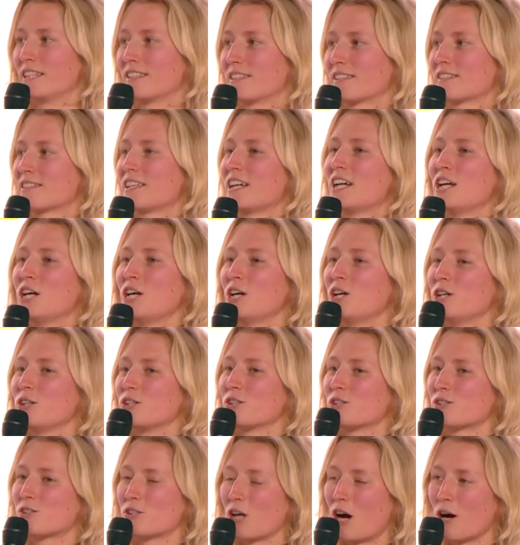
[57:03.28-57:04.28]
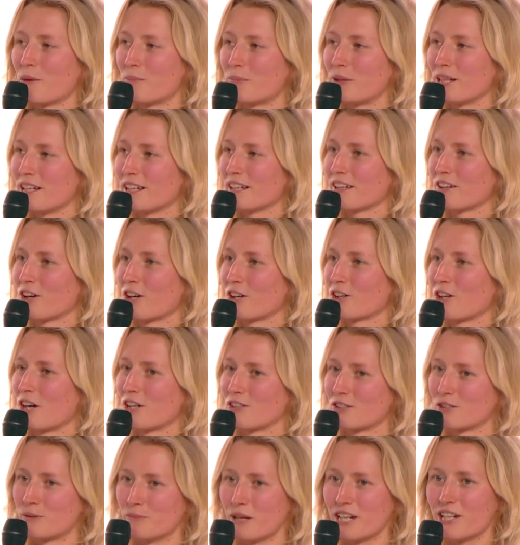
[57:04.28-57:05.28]
It's stopping our
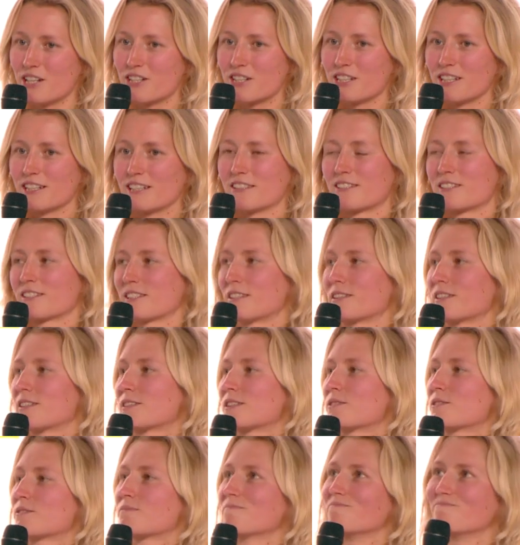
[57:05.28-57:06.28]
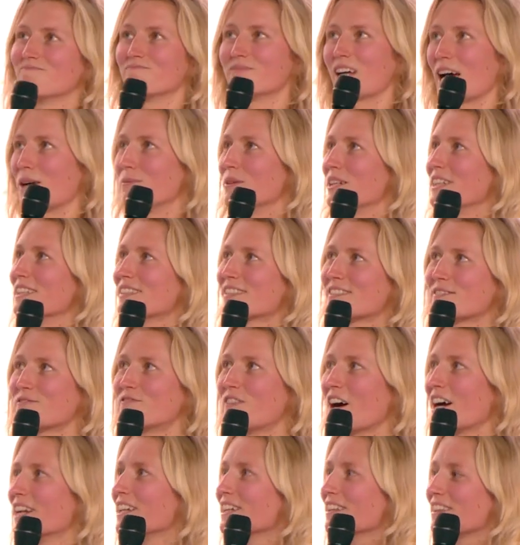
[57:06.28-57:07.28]
consumption. It's
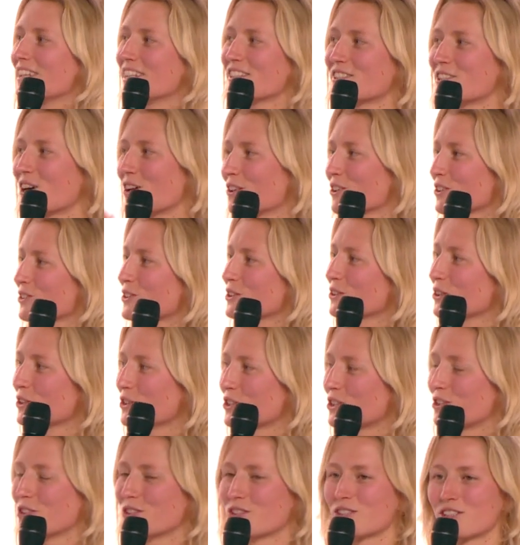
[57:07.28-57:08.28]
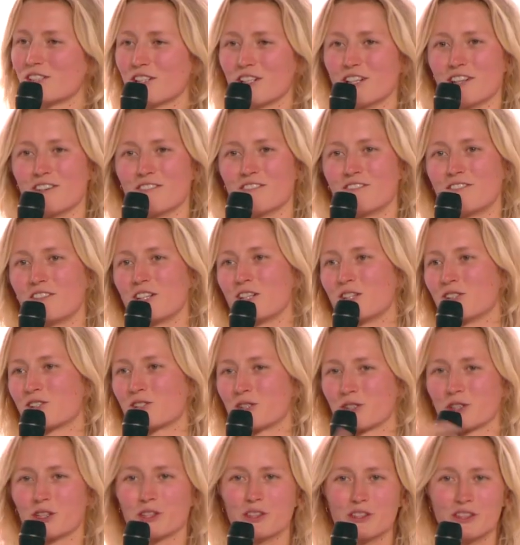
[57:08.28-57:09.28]
finding these other solutions of
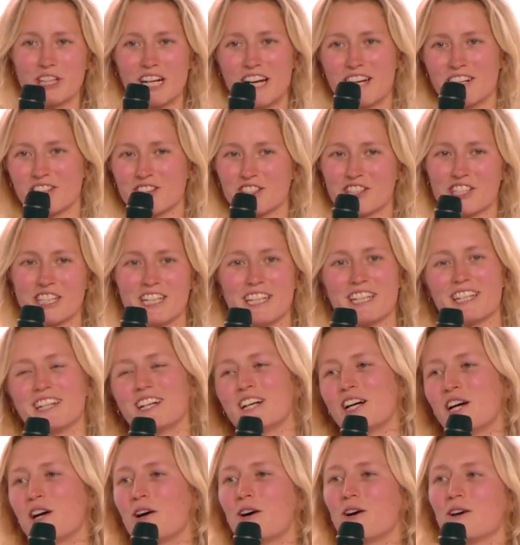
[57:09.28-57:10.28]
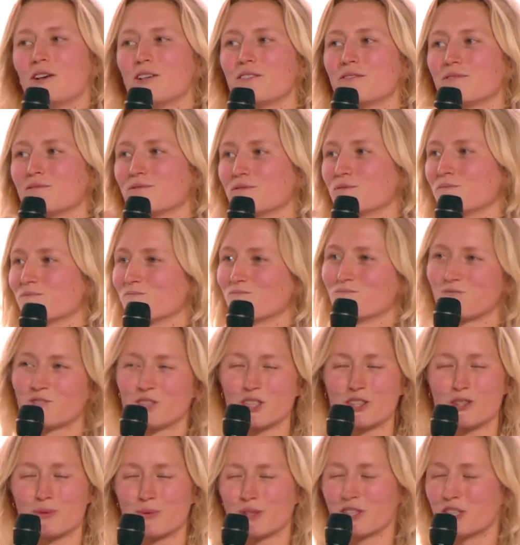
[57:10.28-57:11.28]
circular energy,
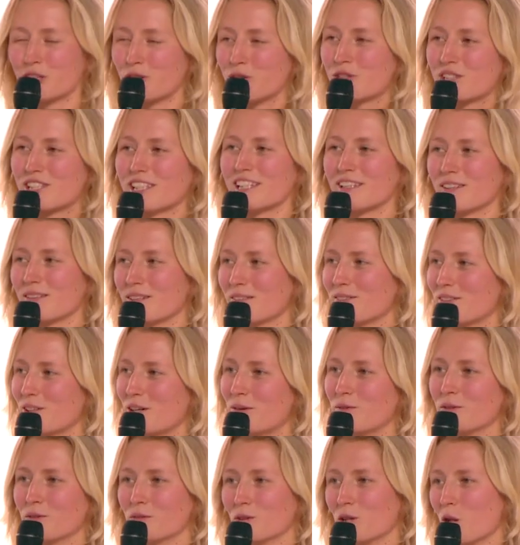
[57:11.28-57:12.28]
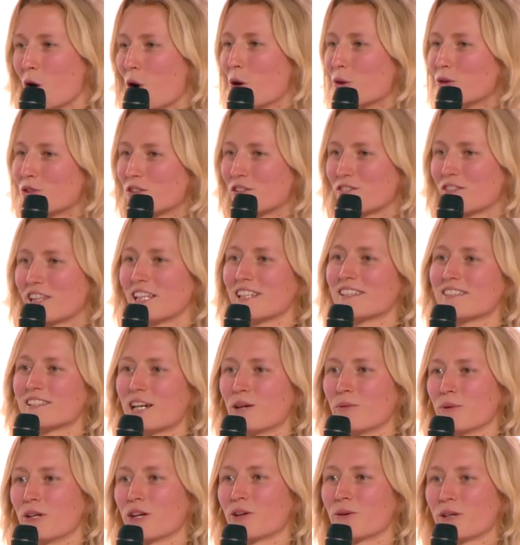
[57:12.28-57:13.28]
just reducing loads of things
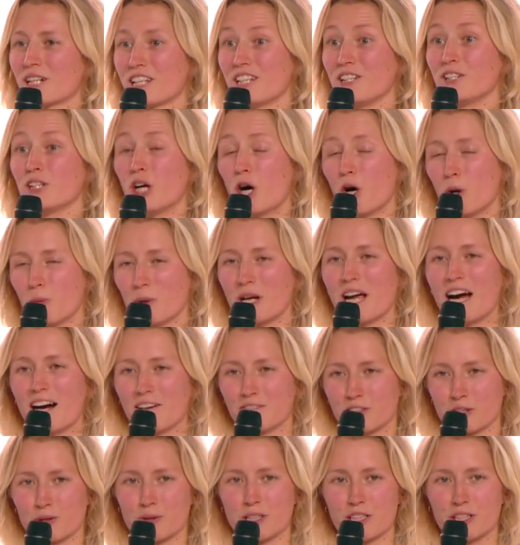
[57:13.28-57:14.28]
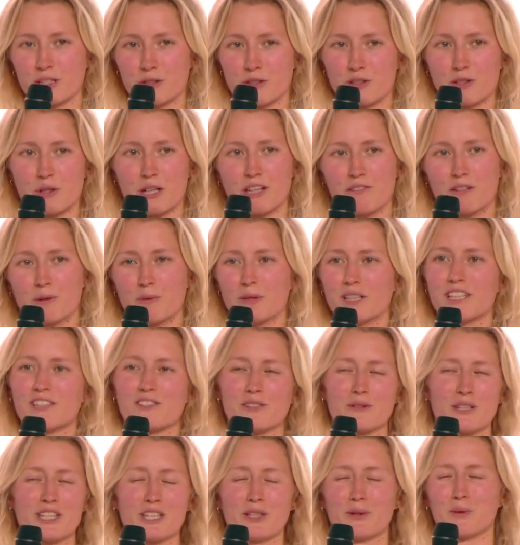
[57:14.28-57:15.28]
that we already know we have to reduce. So everyone
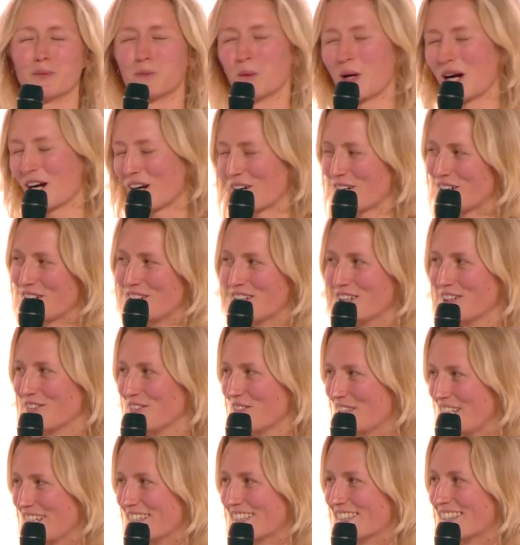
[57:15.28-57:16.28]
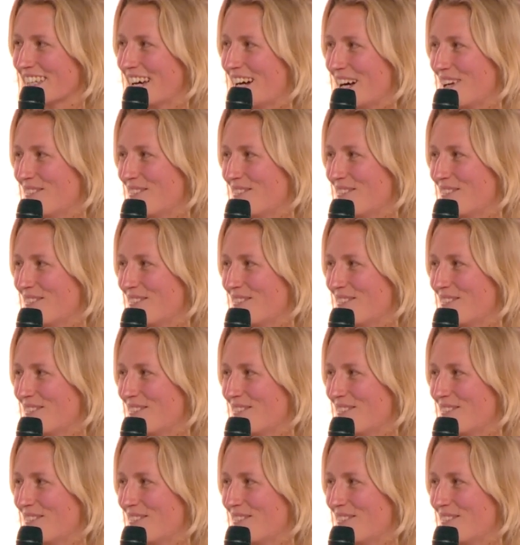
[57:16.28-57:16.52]
is already aware of this.